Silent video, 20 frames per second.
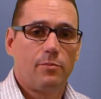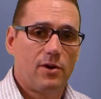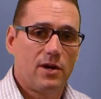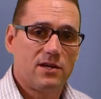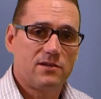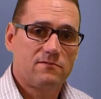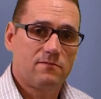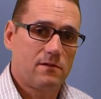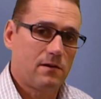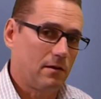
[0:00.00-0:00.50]

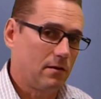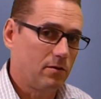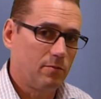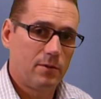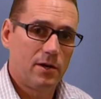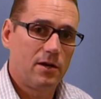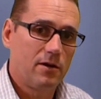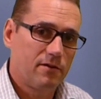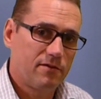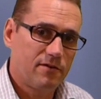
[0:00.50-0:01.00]
impressed with the
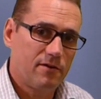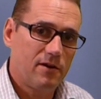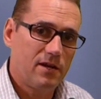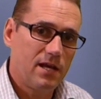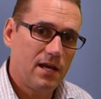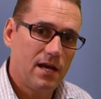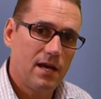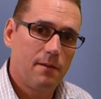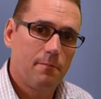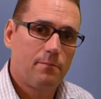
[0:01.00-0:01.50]
Lumenier
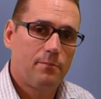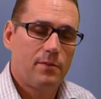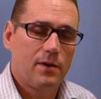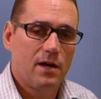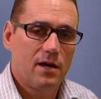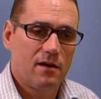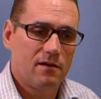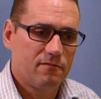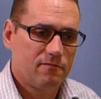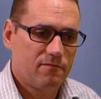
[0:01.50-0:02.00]
30 amp
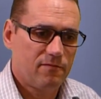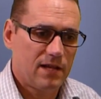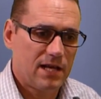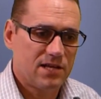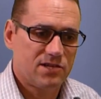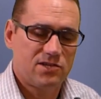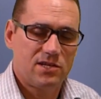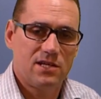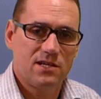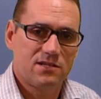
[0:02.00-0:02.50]

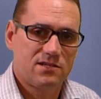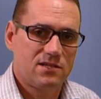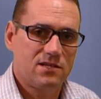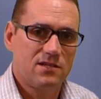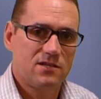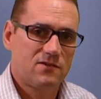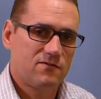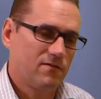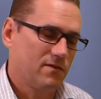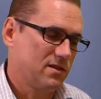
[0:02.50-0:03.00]
flash
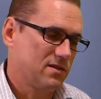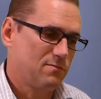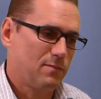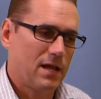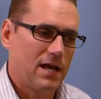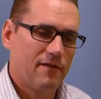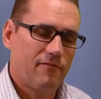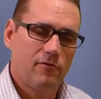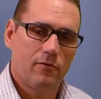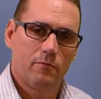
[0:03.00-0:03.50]
ESCs for this
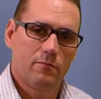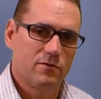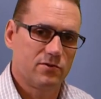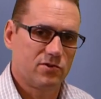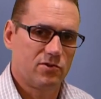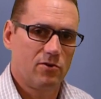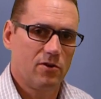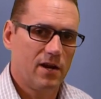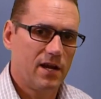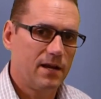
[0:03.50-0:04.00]
platform. It
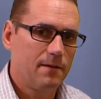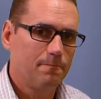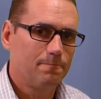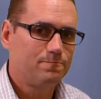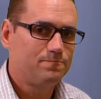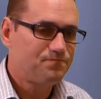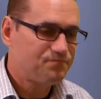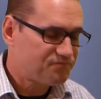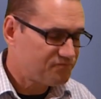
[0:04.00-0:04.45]
was great.